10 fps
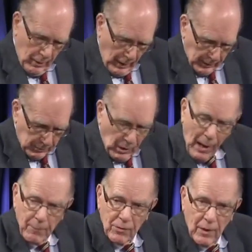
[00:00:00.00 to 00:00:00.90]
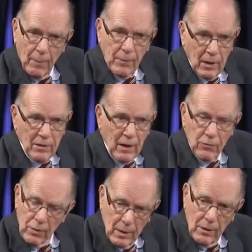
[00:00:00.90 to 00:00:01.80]
And the time has come, the
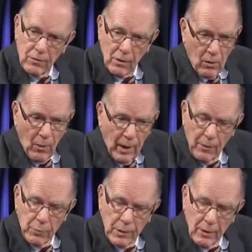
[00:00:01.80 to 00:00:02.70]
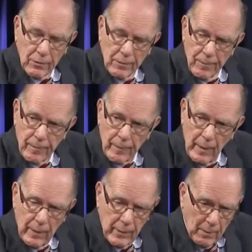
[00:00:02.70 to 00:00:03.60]
intention is to go ahead with this.
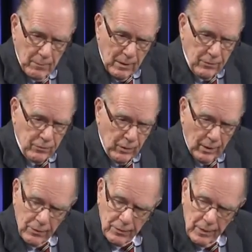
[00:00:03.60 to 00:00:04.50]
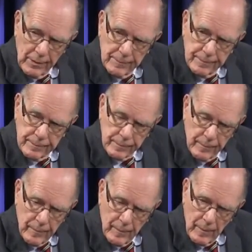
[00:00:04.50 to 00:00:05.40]
And that means genocide.
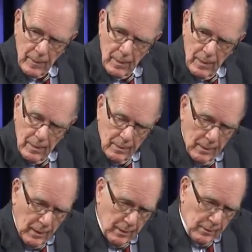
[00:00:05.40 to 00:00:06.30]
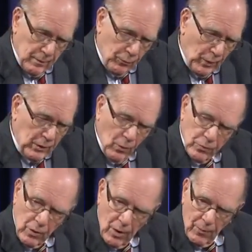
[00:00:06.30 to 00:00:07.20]
And if we
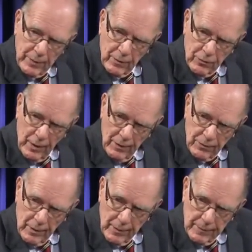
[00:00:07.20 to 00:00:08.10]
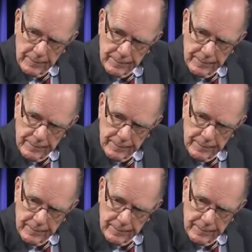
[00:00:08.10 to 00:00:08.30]
don't tolerate the genocide,